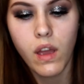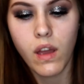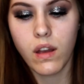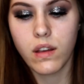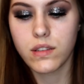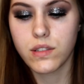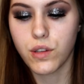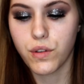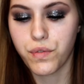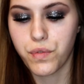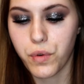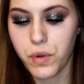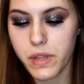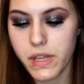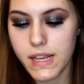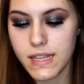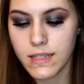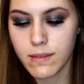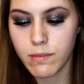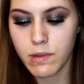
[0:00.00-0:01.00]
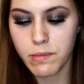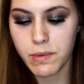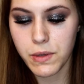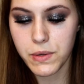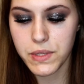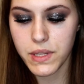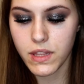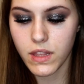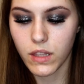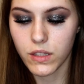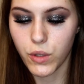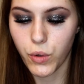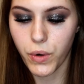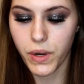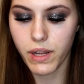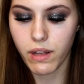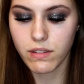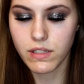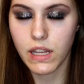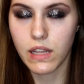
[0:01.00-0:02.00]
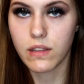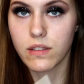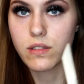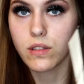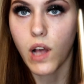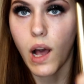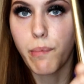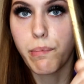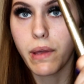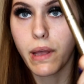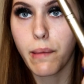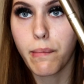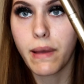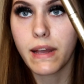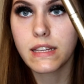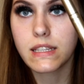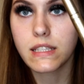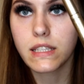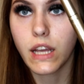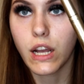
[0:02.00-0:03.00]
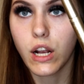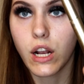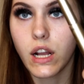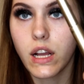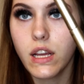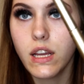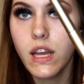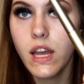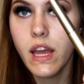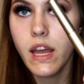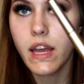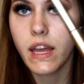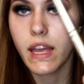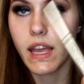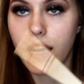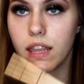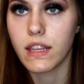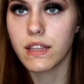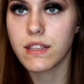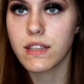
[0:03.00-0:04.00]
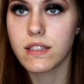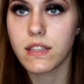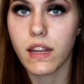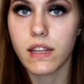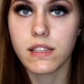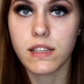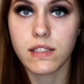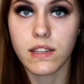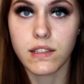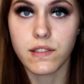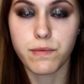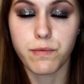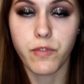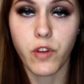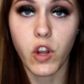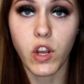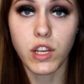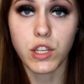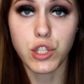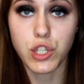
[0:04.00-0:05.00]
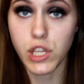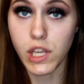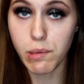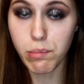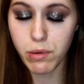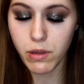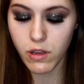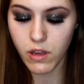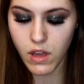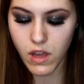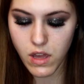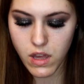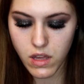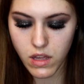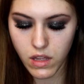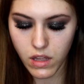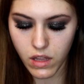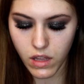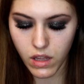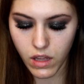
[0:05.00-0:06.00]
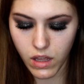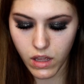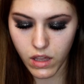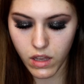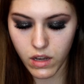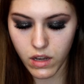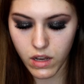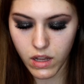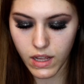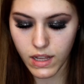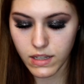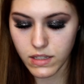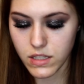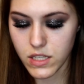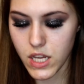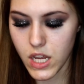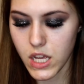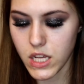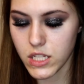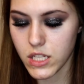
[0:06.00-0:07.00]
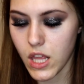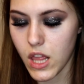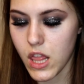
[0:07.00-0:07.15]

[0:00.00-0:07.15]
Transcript: So for this, I'm going to be using the L'Oreal Telescopic Mascara, and this is nice because it's very cheap and it does